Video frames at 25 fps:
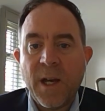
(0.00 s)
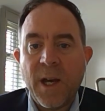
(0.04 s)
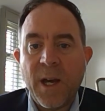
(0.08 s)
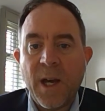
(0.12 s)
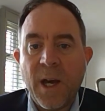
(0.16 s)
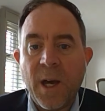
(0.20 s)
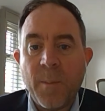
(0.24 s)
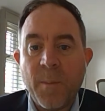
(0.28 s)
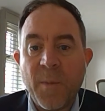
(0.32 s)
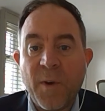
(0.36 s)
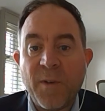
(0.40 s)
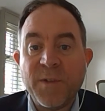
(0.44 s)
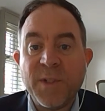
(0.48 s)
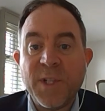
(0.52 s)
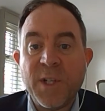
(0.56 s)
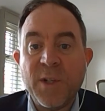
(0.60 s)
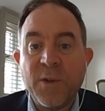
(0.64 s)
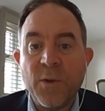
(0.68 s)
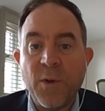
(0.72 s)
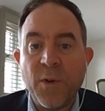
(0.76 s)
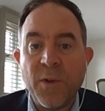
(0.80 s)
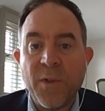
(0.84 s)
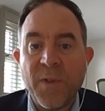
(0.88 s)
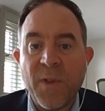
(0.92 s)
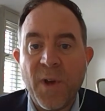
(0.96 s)
Um, obviously,
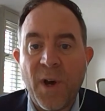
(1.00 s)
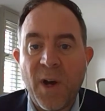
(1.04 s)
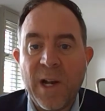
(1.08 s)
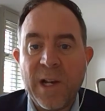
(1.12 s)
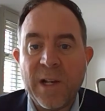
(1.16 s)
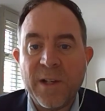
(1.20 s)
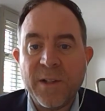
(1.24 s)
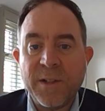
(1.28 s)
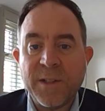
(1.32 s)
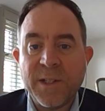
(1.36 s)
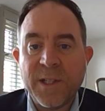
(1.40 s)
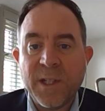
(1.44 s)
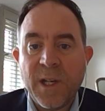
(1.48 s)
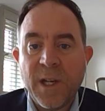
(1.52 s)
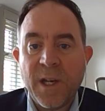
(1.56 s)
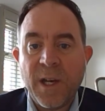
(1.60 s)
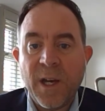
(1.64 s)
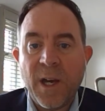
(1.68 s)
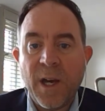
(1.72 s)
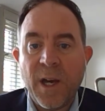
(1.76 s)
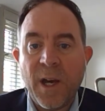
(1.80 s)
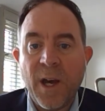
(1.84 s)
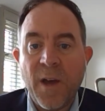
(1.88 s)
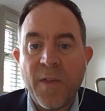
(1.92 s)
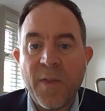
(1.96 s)
Northern Ireland
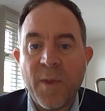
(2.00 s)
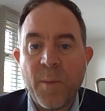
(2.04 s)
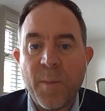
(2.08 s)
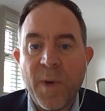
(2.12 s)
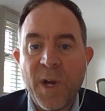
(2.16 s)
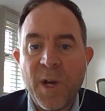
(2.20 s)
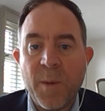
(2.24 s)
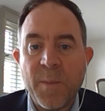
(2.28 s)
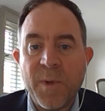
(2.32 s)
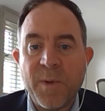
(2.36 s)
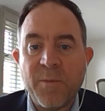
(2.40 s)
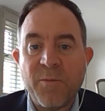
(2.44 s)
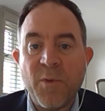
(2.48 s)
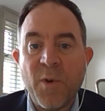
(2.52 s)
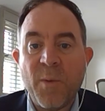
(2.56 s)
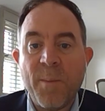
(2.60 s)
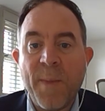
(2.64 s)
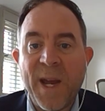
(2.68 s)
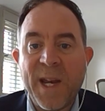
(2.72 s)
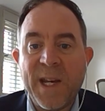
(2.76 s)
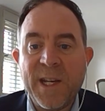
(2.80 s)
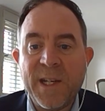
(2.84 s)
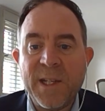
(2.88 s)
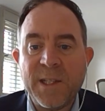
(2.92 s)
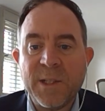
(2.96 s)
uh, at the moment
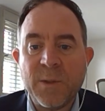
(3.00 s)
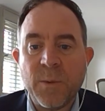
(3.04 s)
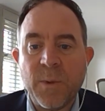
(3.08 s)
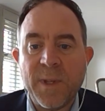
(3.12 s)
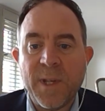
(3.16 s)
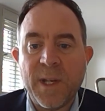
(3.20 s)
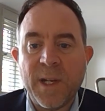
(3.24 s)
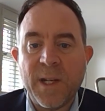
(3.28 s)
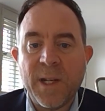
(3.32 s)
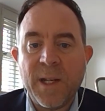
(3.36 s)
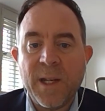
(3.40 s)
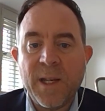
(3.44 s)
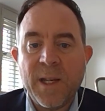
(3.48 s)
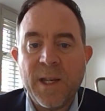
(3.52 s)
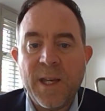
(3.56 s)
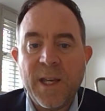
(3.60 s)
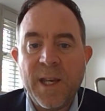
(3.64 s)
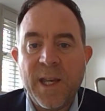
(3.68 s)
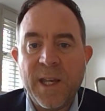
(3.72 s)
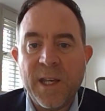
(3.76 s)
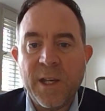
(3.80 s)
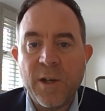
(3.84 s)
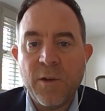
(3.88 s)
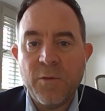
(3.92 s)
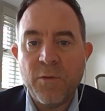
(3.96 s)
remains within
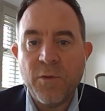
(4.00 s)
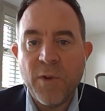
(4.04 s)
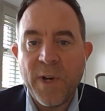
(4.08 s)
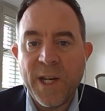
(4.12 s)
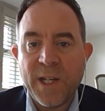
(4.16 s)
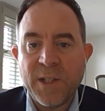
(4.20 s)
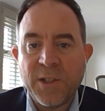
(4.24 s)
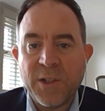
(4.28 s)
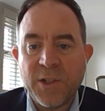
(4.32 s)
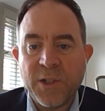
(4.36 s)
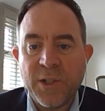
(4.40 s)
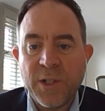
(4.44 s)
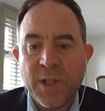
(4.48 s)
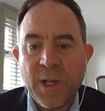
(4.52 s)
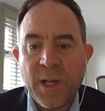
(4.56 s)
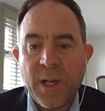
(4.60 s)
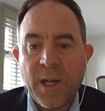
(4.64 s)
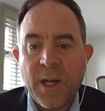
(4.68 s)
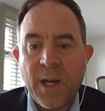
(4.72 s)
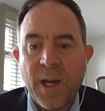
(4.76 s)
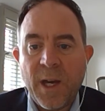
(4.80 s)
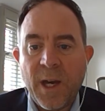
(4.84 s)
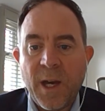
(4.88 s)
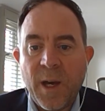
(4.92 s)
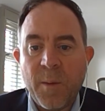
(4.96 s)
E U REACH
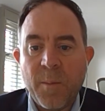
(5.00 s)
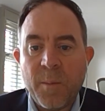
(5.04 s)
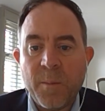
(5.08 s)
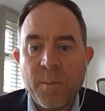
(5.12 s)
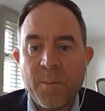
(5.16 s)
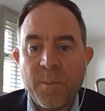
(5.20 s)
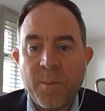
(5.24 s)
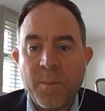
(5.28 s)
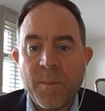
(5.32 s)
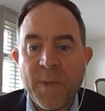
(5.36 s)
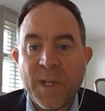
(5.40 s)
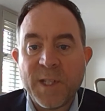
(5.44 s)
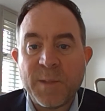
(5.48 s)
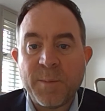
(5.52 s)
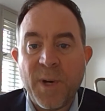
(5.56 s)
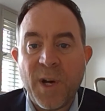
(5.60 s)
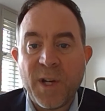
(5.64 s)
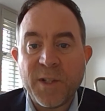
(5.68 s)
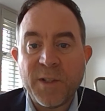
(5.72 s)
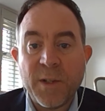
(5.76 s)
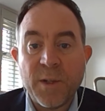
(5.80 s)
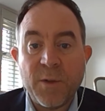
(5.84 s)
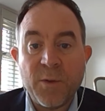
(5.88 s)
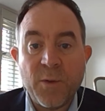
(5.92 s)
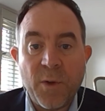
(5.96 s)
um, as
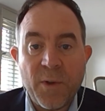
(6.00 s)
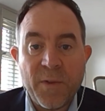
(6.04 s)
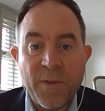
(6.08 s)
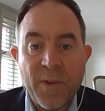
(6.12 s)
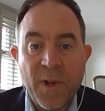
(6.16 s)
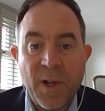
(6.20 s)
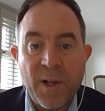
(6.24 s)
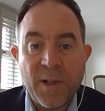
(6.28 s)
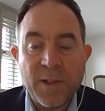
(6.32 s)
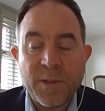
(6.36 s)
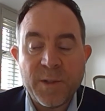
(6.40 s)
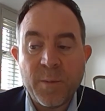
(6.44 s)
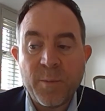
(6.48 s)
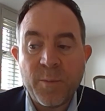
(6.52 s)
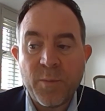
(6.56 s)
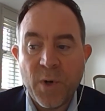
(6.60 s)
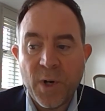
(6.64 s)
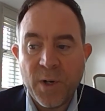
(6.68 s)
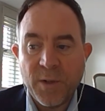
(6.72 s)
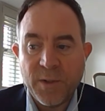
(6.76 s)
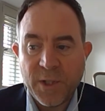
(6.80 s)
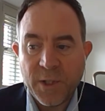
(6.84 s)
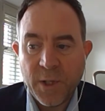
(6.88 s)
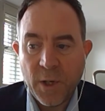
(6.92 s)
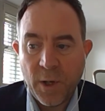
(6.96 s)
part of the Northern Ireland
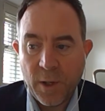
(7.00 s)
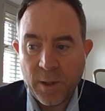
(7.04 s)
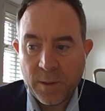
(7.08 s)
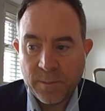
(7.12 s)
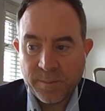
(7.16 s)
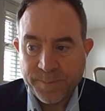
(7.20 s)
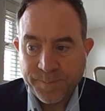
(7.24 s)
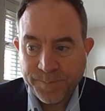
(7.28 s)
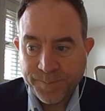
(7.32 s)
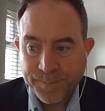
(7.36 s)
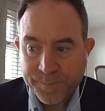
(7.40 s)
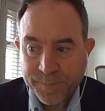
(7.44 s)
protocol.